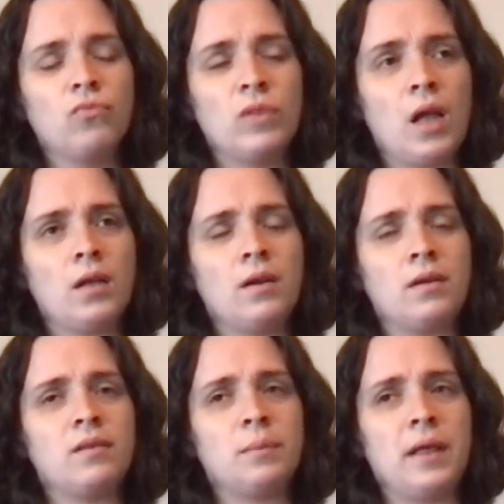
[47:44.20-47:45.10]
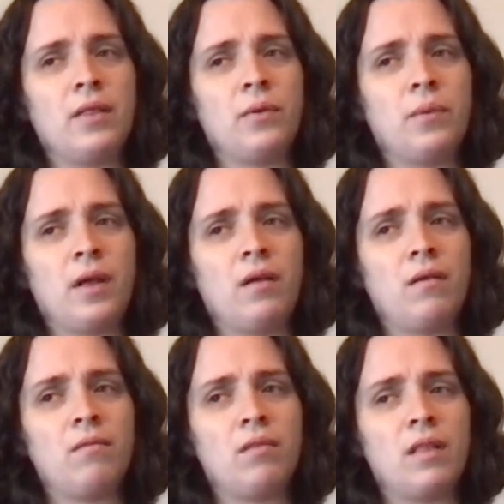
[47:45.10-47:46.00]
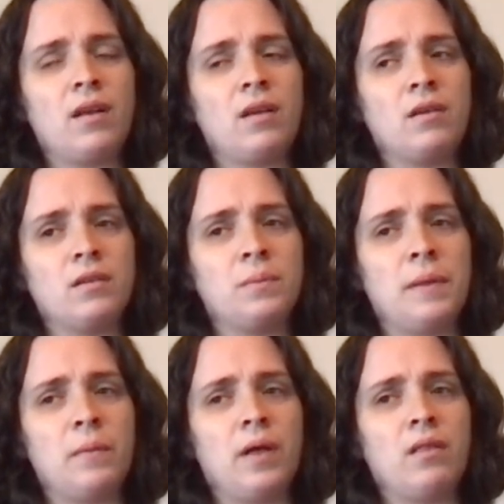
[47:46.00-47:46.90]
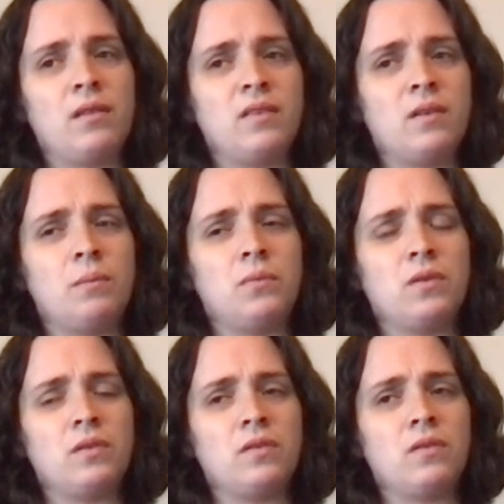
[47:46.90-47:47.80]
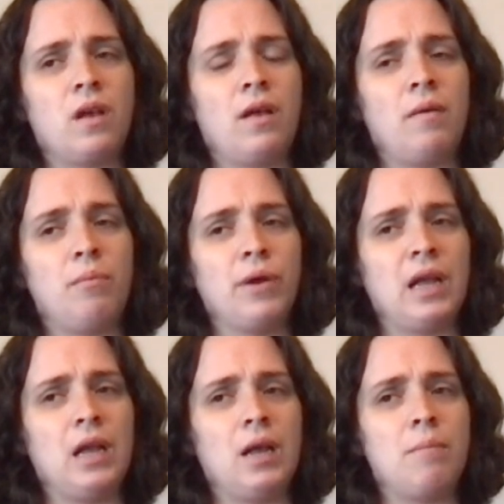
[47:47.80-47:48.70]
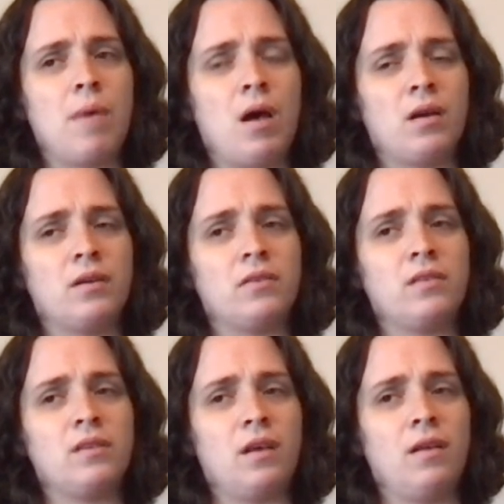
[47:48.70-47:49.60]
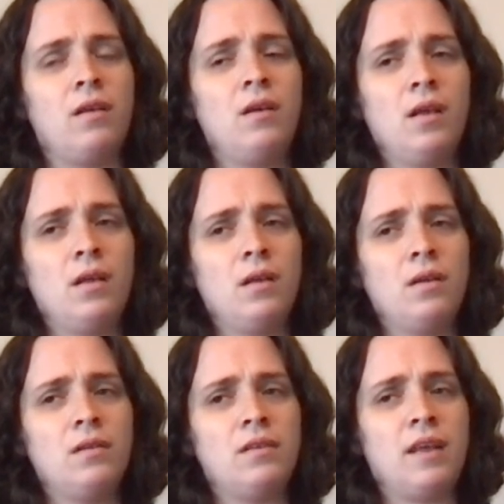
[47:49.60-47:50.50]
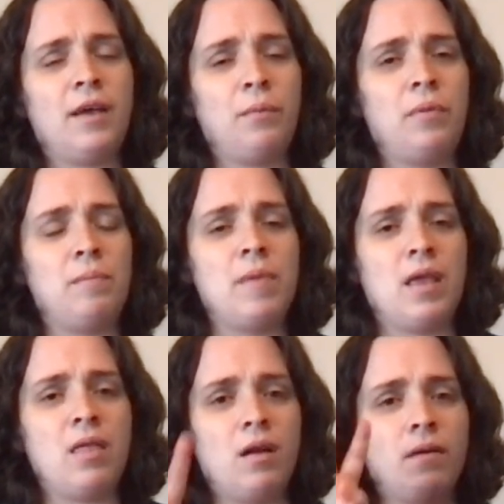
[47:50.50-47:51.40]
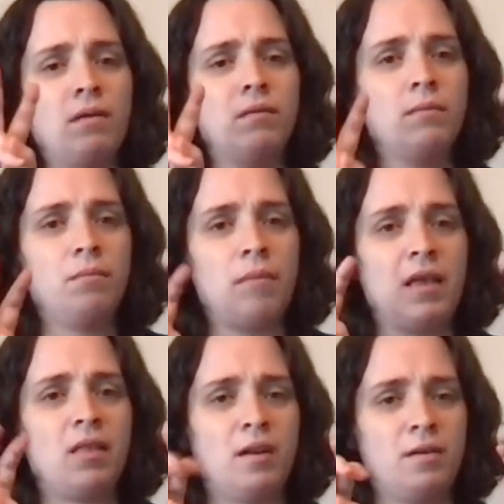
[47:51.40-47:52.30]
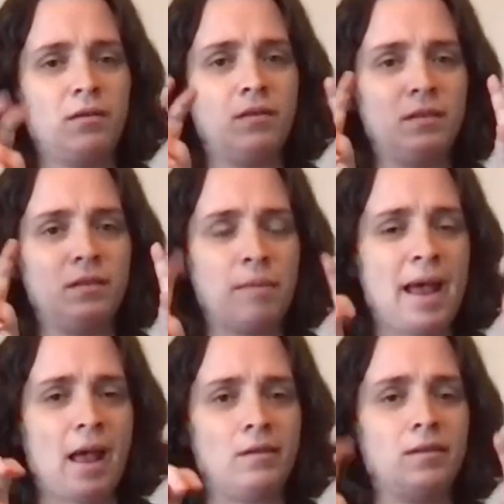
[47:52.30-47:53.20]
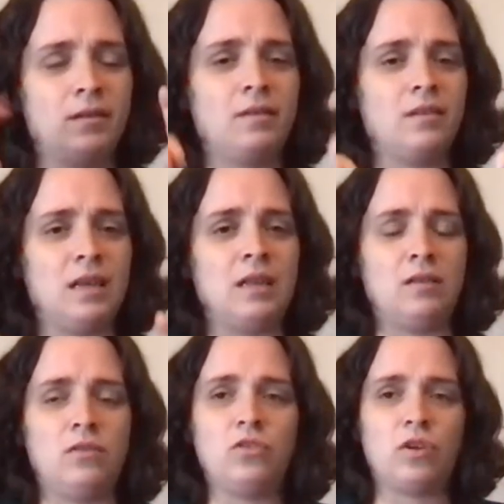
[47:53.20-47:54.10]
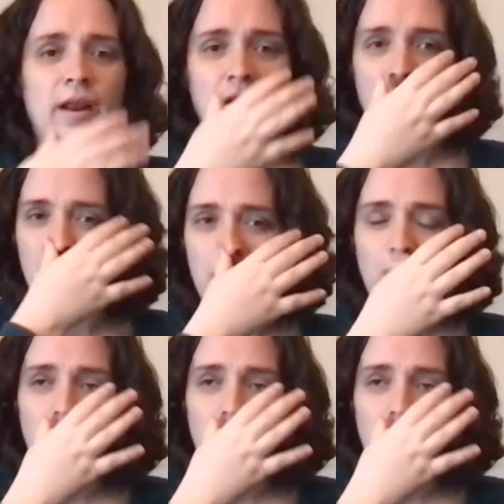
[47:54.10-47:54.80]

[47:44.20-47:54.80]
That could explain why The Sims is bringing in modders to help make their packs and skins, trying to